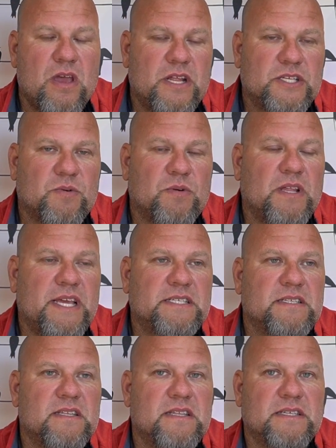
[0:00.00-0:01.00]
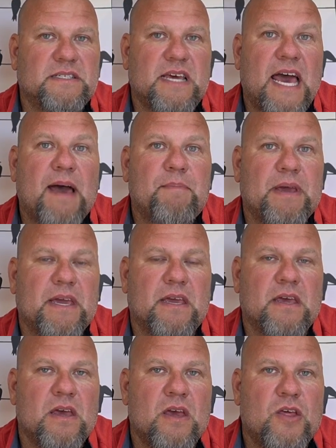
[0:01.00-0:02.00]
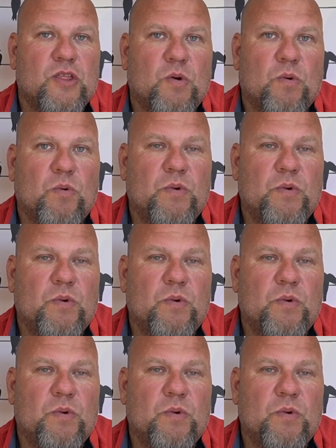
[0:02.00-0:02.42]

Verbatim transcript: As it relates to this topic, there were